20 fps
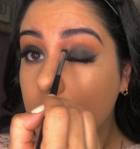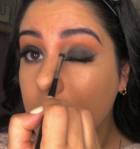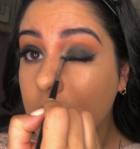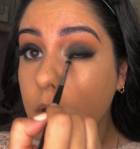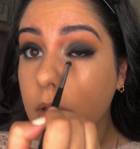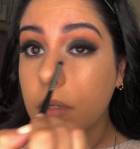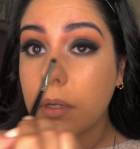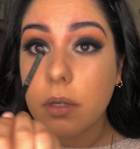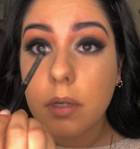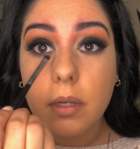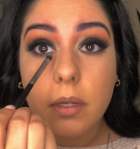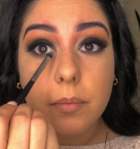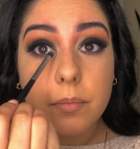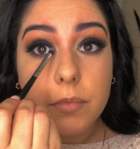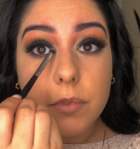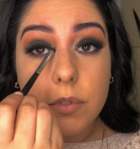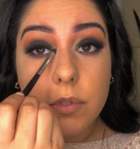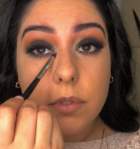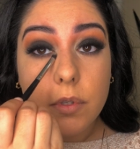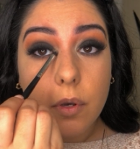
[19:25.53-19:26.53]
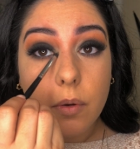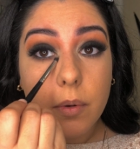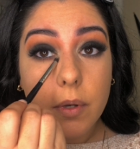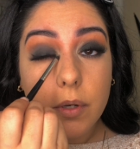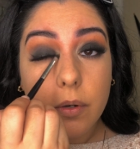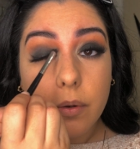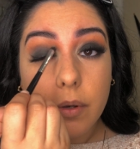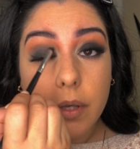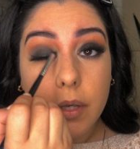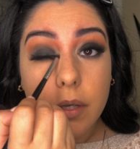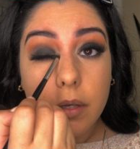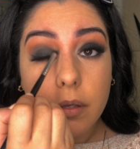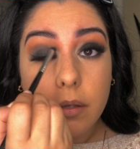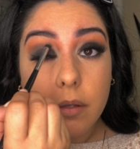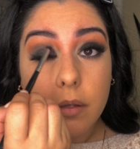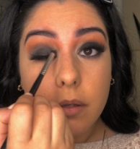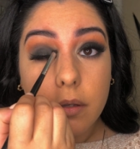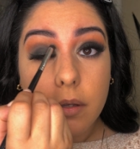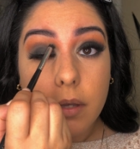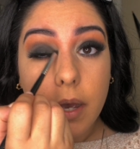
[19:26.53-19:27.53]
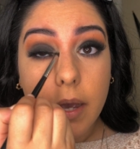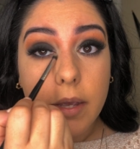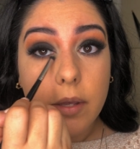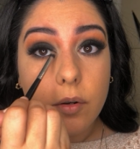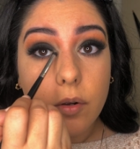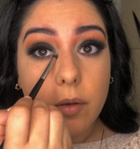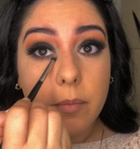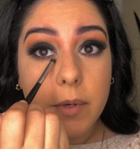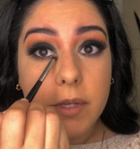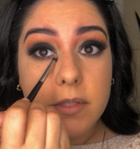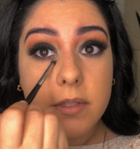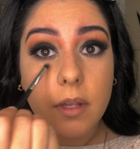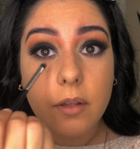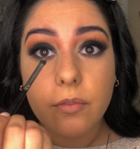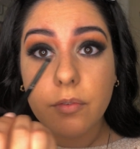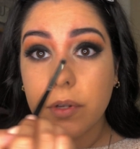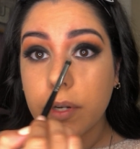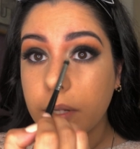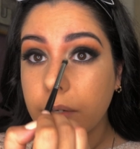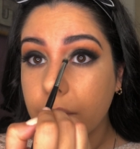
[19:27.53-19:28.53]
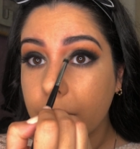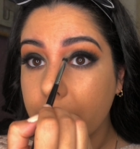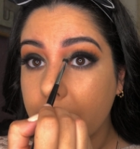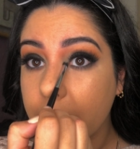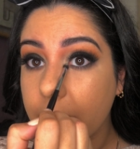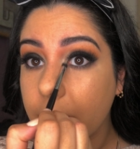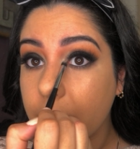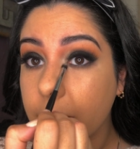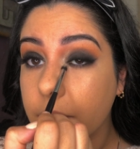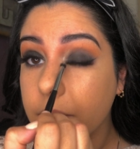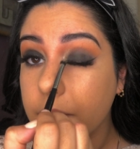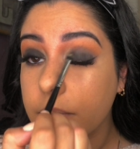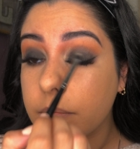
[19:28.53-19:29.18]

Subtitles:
Ugh, I'm so annoying. I annoy myself when I do makeup.